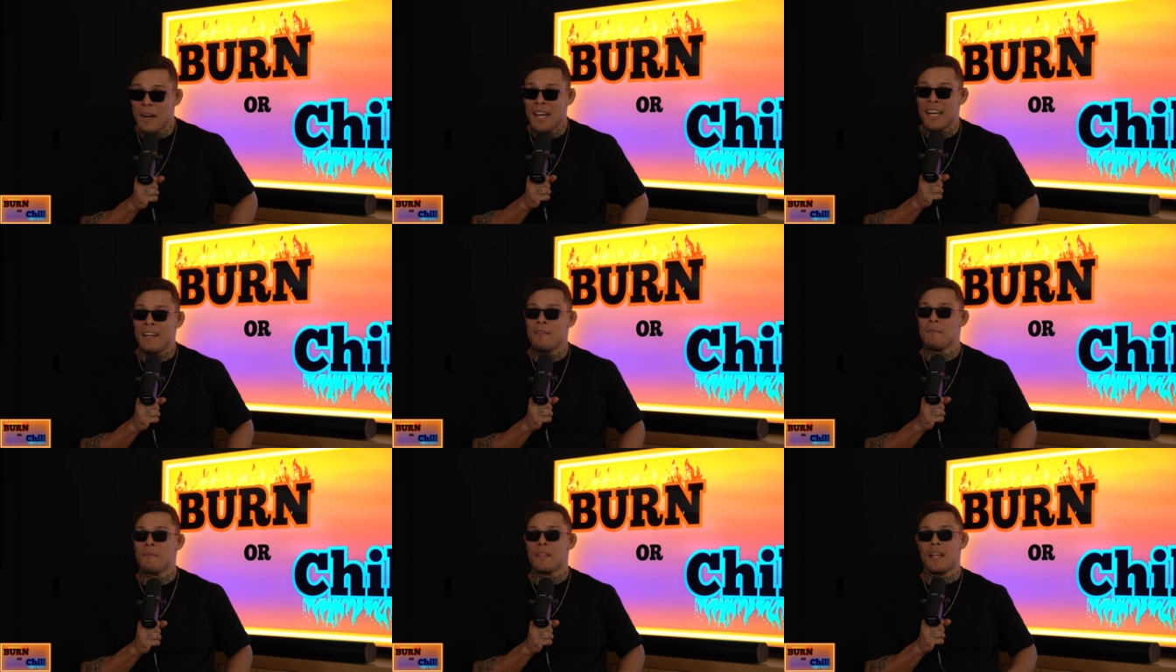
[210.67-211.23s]

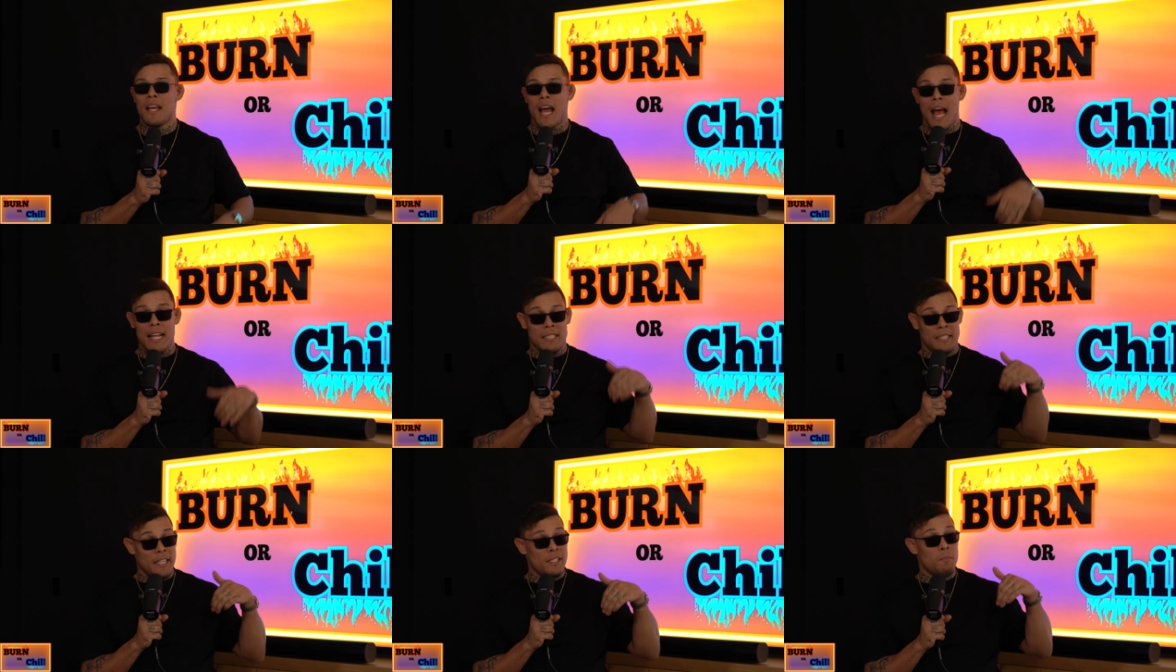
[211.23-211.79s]
but
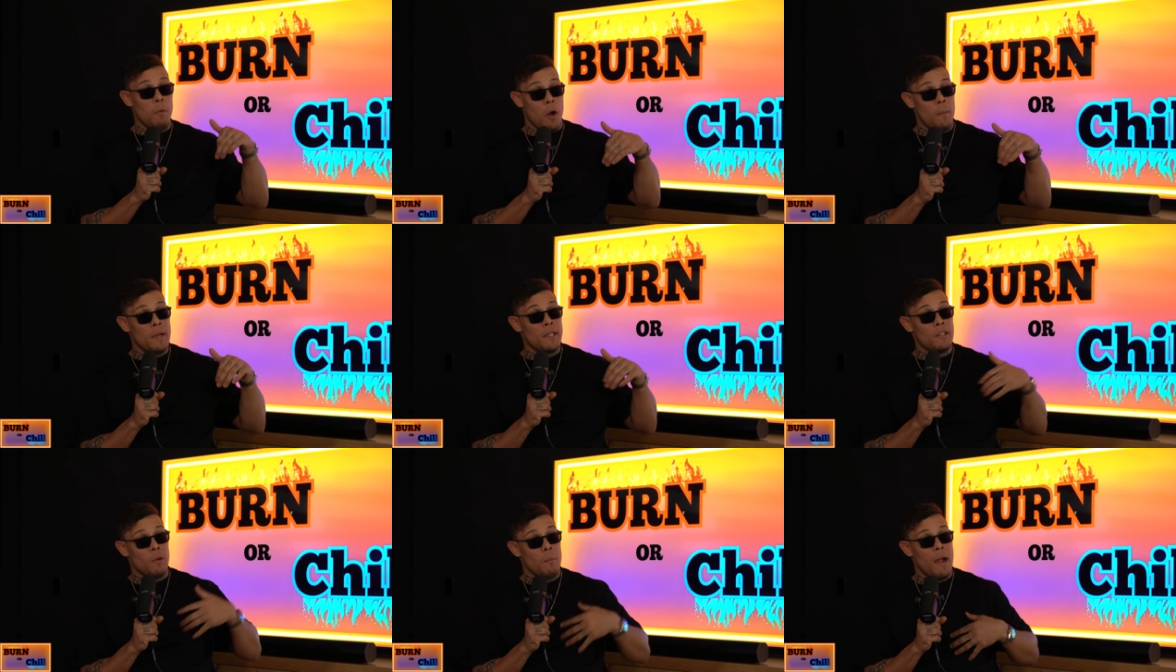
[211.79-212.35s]
at this
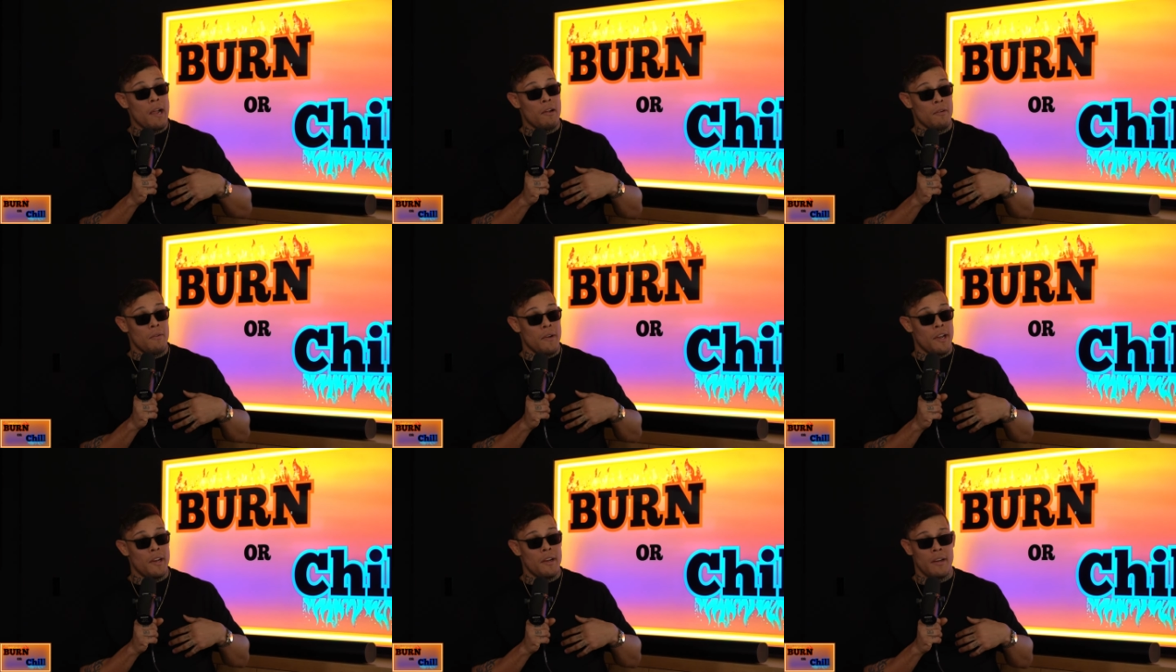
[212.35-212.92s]
moment of my
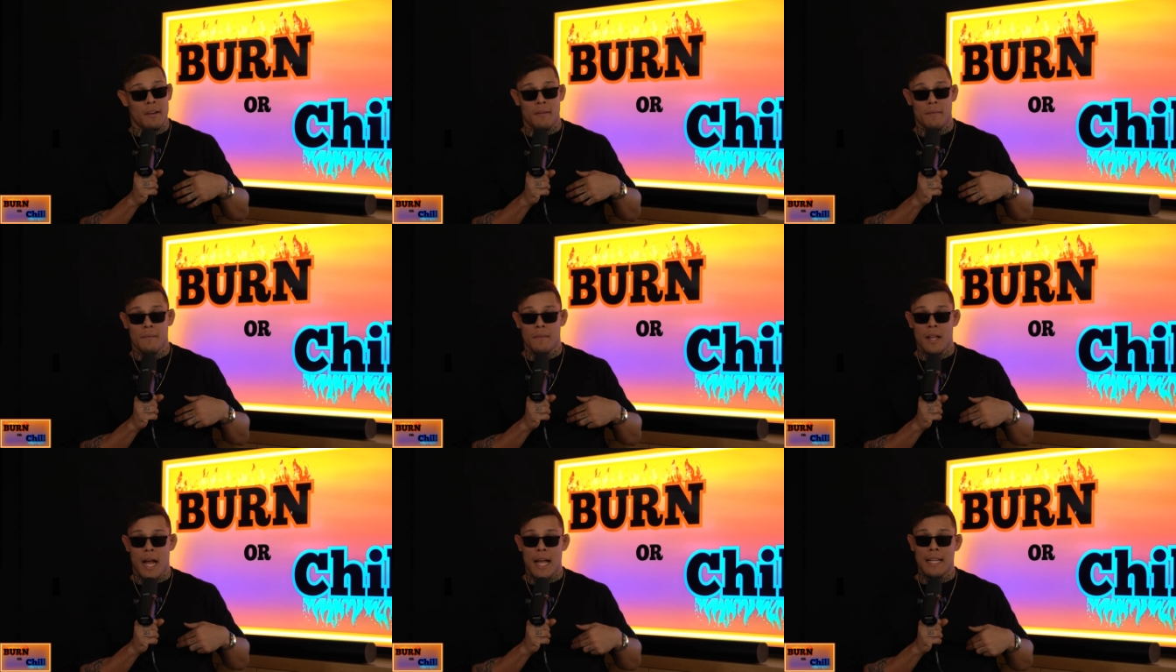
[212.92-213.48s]
career,
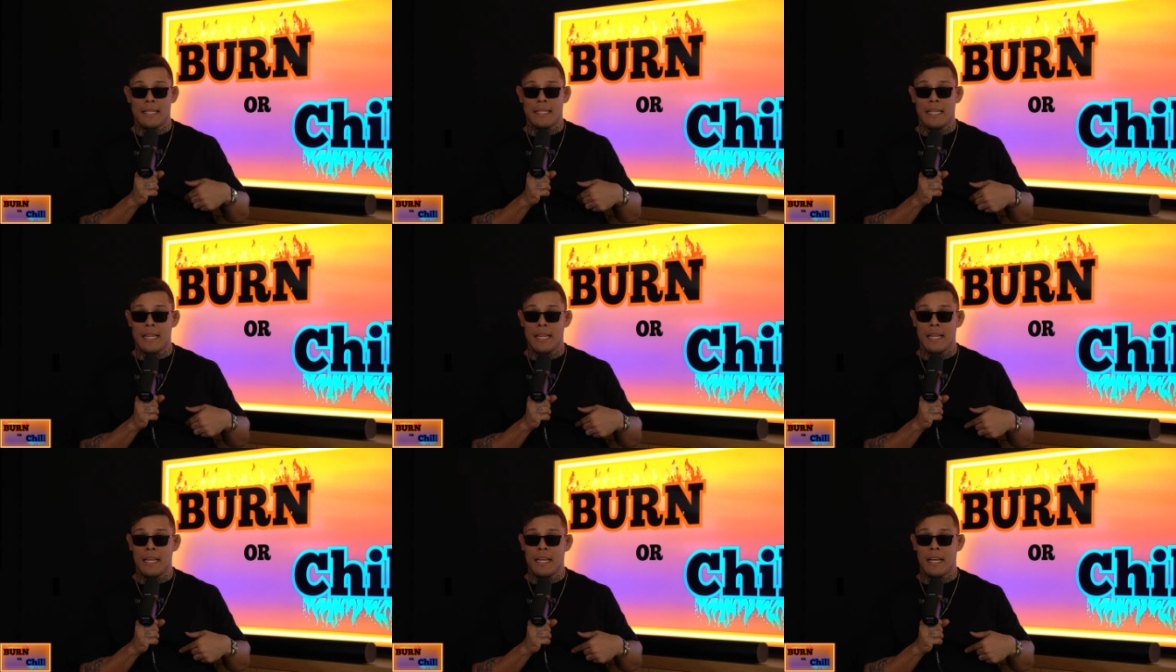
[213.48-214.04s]
I
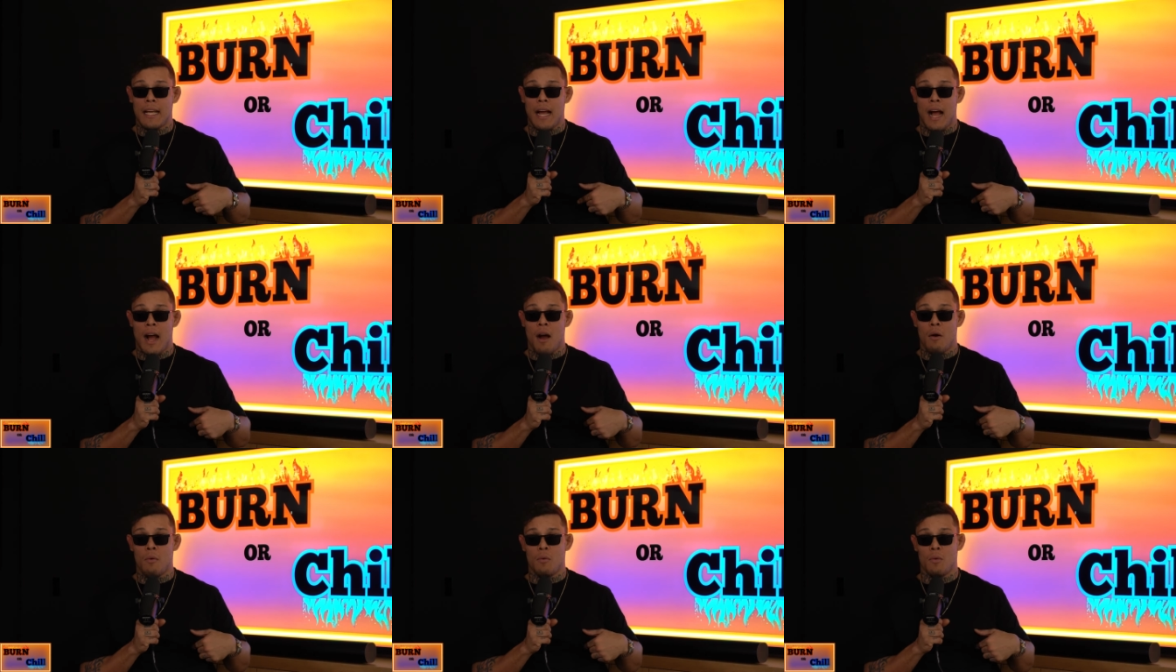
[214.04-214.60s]
think
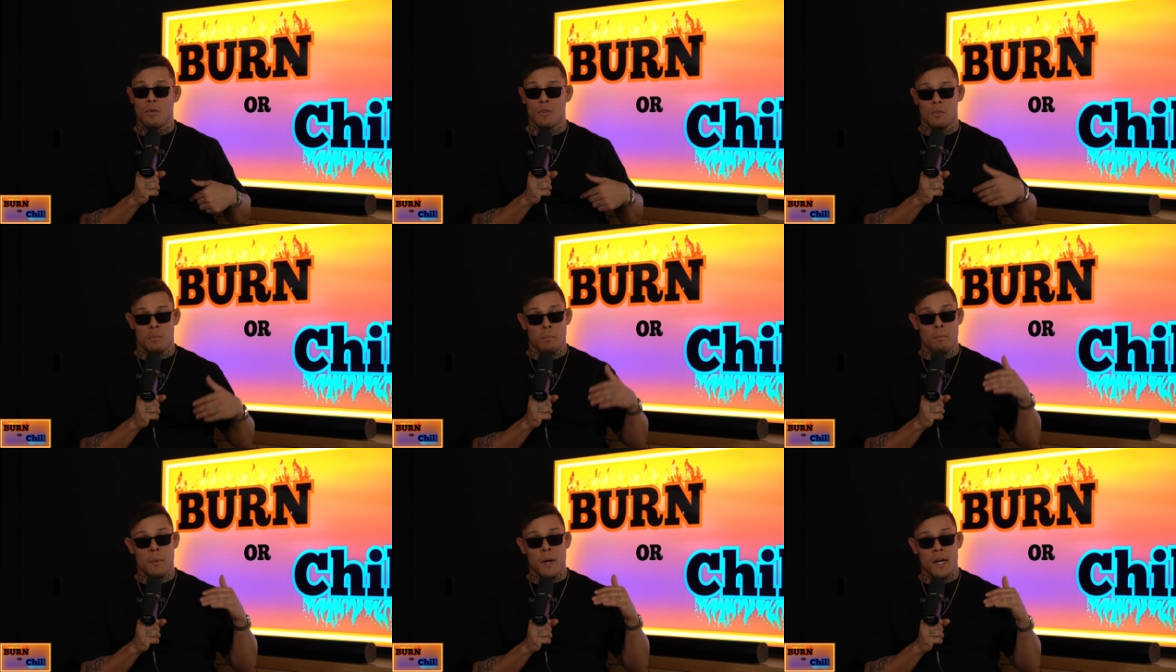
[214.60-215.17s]
I would
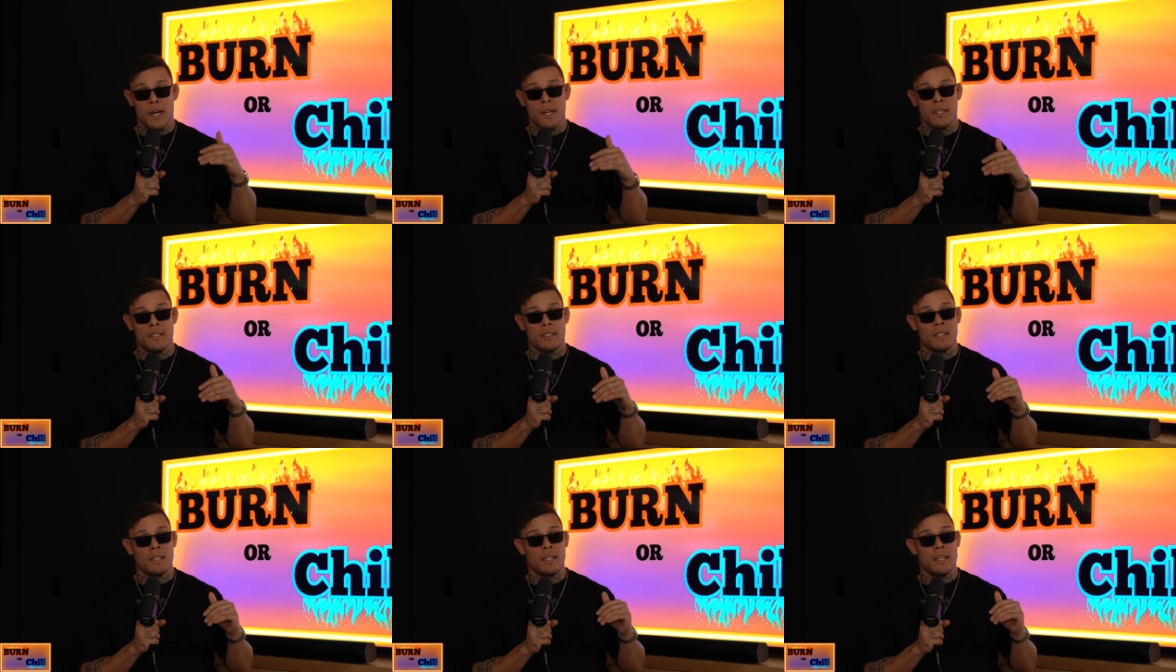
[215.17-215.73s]

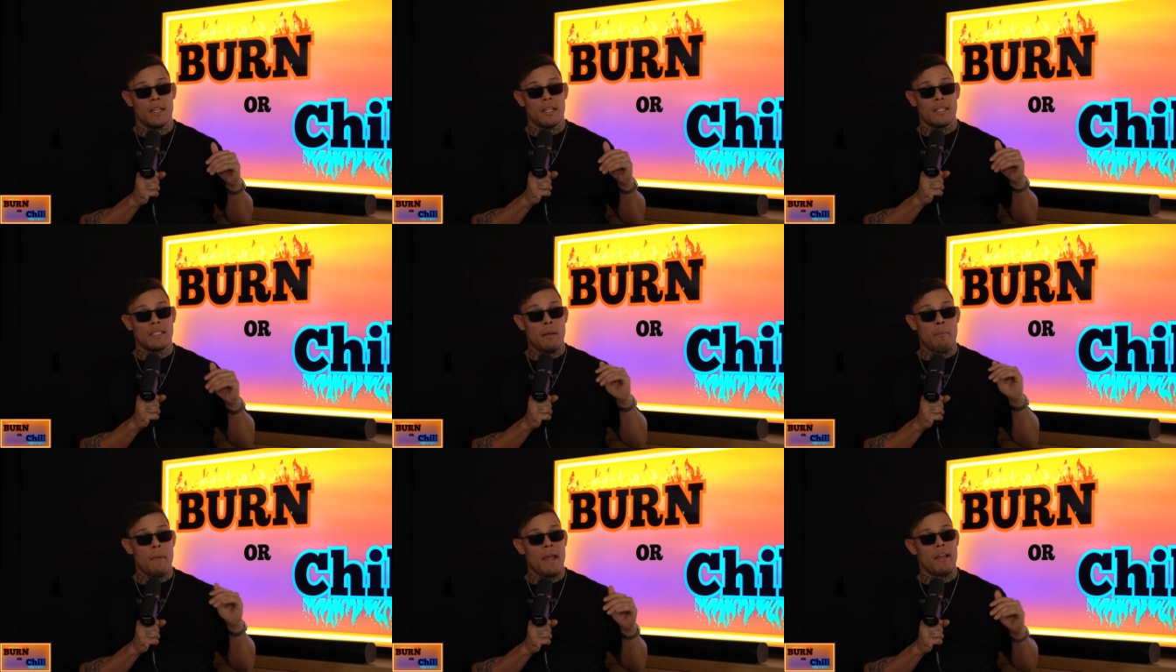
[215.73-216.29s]
burn
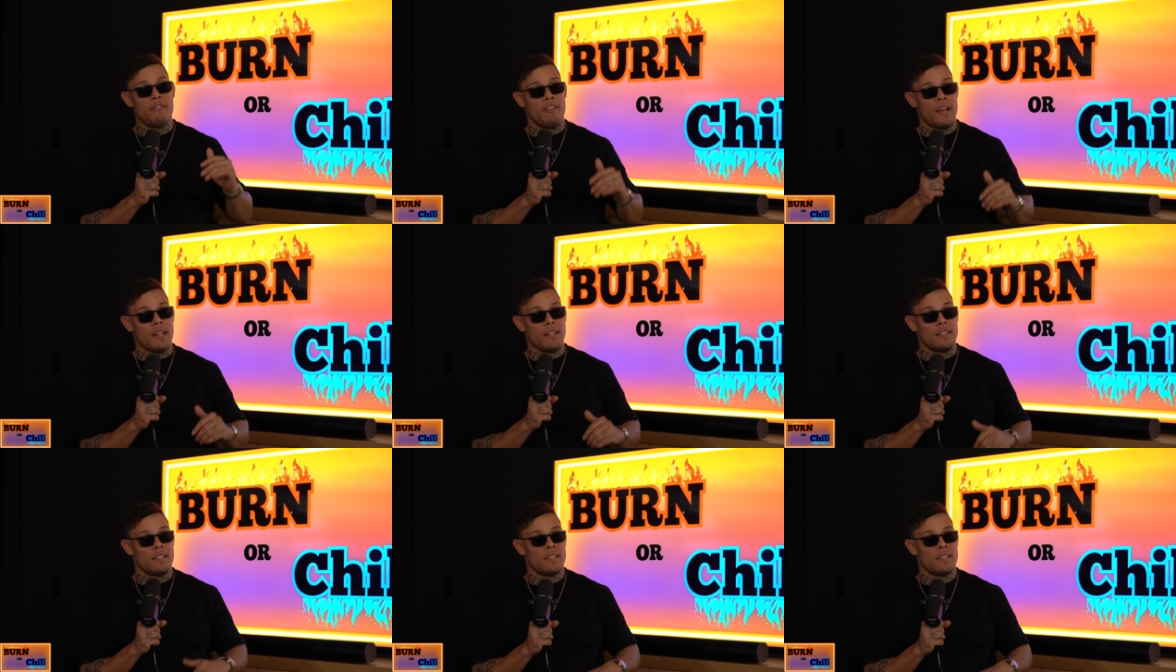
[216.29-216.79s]
the main event.